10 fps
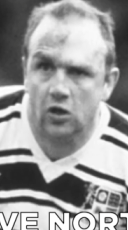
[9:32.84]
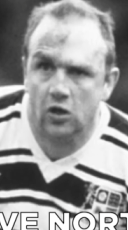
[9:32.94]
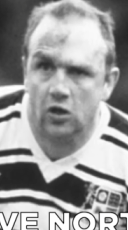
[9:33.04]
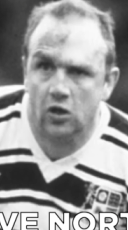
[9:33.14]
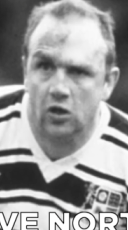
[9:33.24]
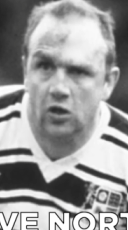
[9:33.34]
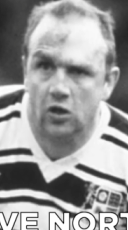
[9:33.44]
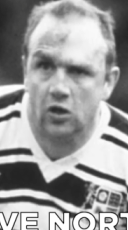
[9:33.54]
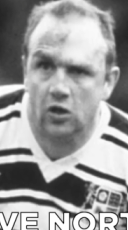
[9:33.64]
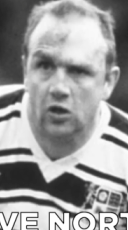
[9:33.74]
players, what I have
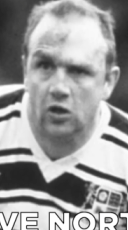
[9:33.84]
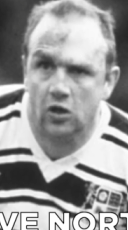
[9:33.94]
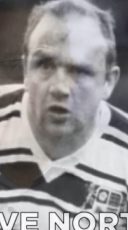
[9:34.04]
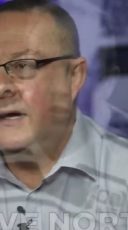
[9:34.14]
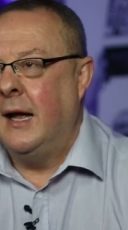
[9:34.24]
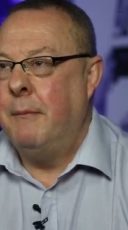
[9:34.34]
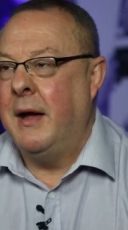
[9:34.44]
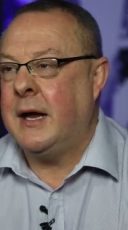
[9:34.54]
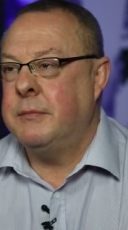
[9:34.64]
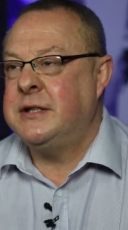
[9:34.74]
picked, and
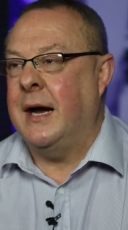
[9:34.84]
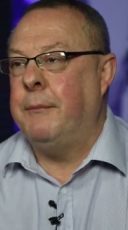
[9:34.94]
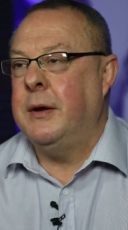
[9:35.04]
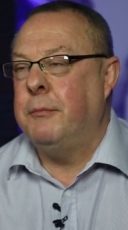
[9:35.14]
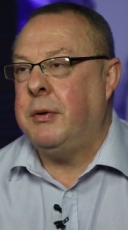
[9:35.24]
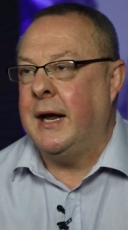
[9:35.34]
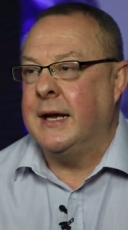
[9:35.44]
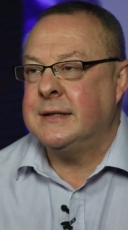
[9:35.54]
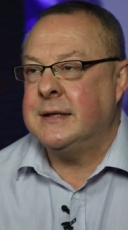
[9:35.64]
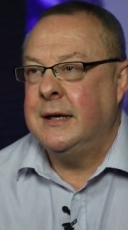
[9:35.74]
make them champion
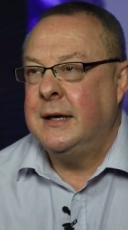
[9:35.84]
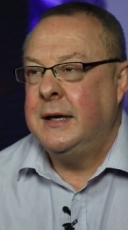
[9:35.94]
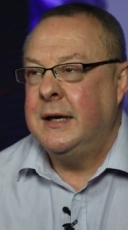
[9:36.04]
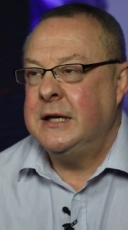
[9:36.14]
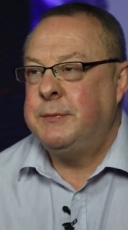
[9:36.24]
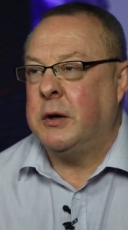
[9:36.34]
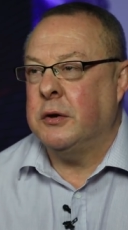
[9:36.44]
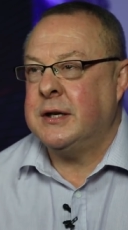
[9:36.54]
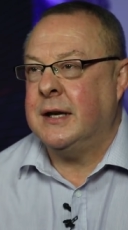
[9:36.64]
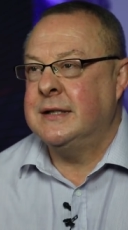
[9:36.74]
players, is
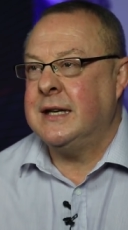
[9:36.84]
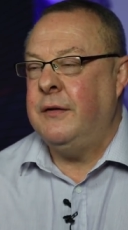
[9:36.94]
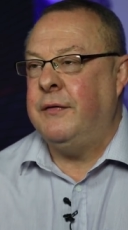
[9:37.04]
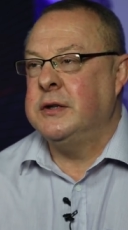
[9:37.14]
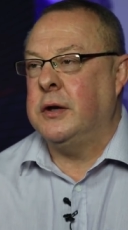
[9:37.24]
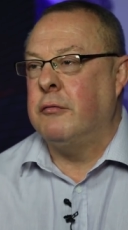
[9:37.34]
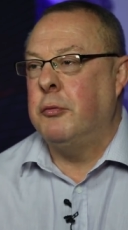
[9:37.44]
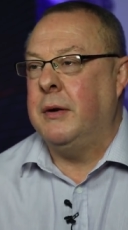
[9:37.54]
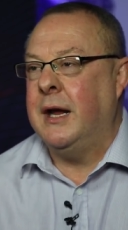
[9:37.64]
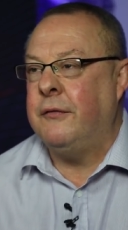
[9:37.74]
because they can see things on the
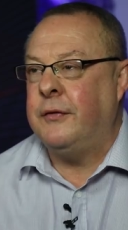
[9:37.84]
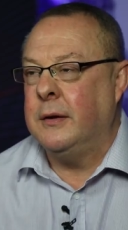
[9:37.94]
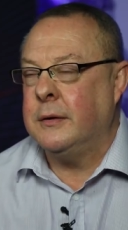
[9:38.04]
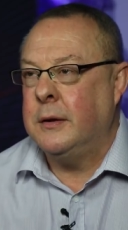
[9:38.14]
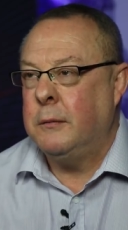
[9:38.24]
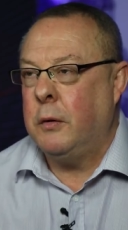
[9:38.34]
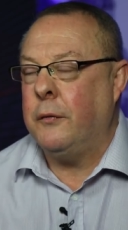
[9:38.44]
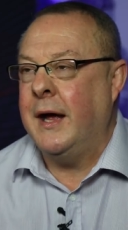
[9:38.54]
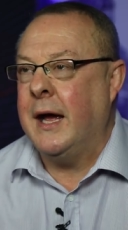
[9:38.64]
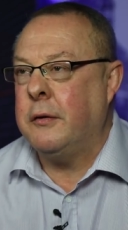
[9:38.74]
rugby league field,
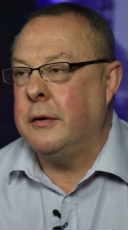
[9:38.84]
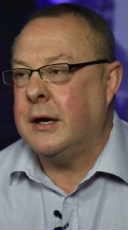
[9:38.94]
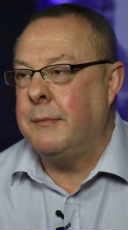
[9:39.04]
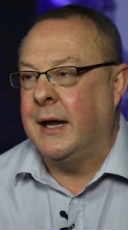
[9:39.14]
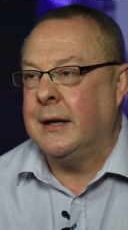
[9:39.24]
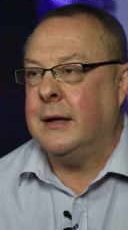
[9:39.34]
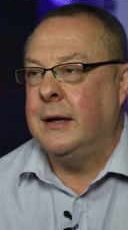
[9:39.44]
what they are going to command.